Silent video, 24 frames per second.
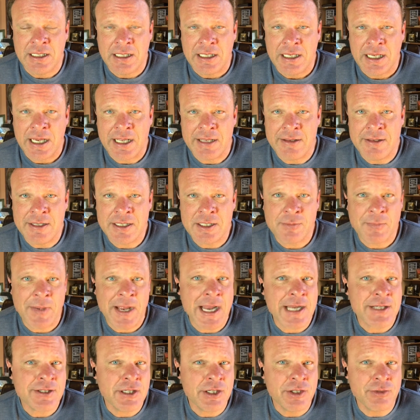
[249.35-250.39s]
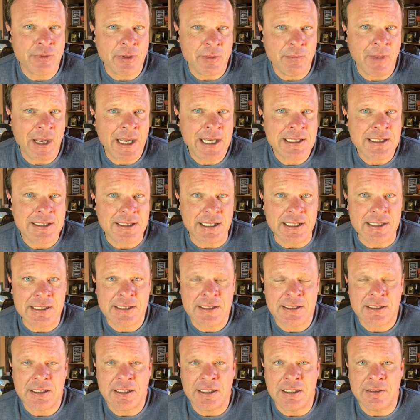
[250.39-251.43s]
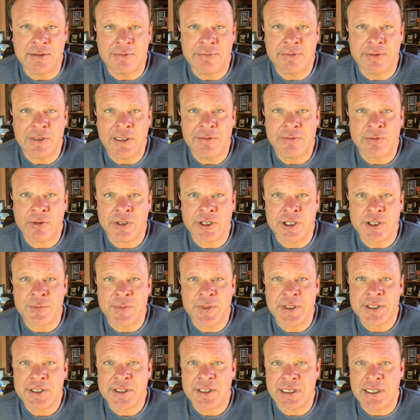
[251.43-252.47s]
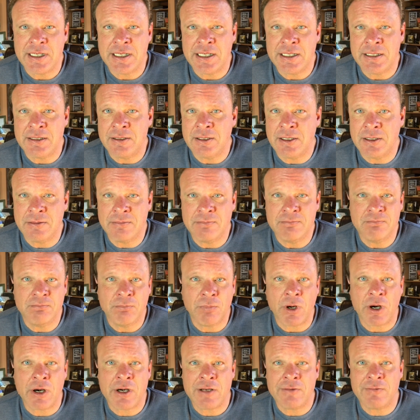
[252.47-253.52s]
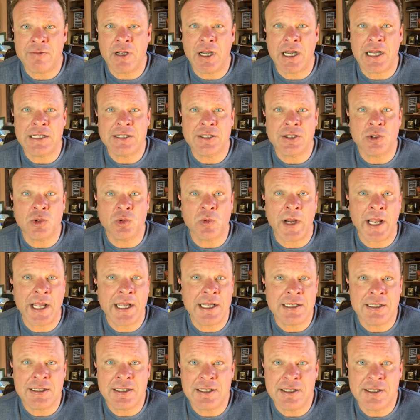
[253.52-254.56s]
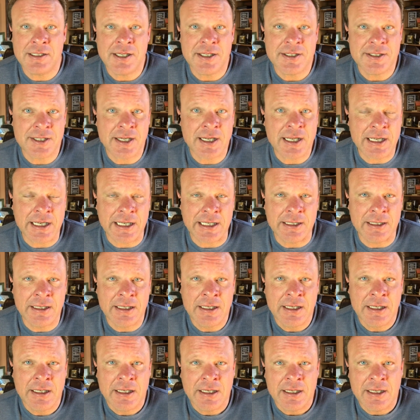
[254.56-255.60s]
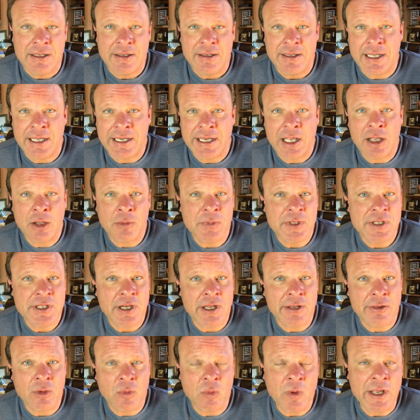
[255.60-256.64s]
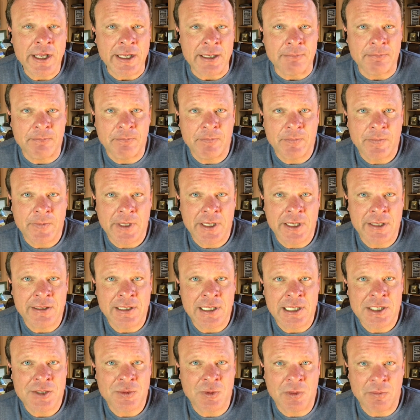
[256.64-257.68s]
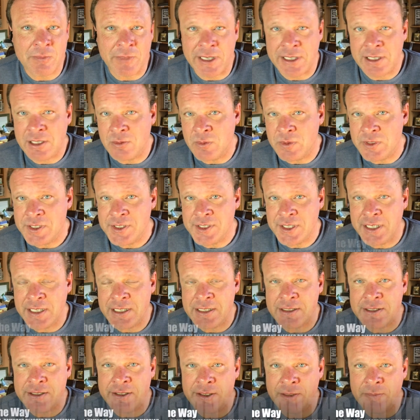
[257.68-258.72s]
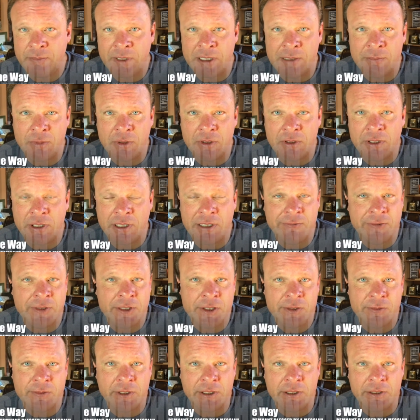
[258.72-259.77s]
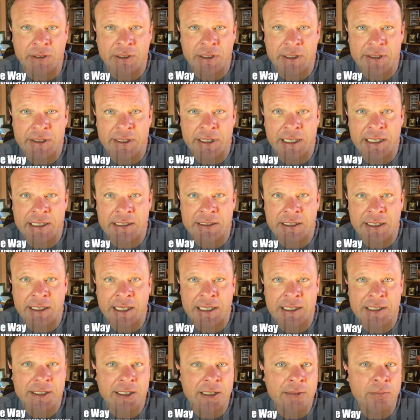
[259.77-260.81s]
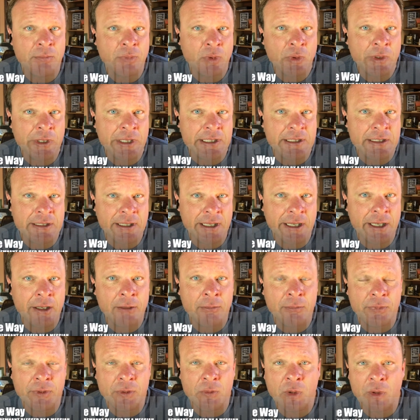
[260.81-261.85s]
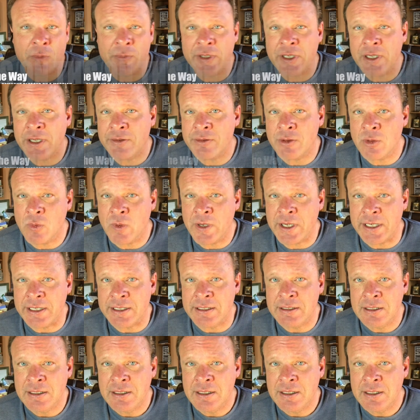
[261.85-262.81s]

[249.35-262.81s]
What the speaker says: And this passage reminds us of Christmas and part of God's grand design, that help is on the way. And that's what Micah was saying to the people of Israel, that at some point help will be on the way.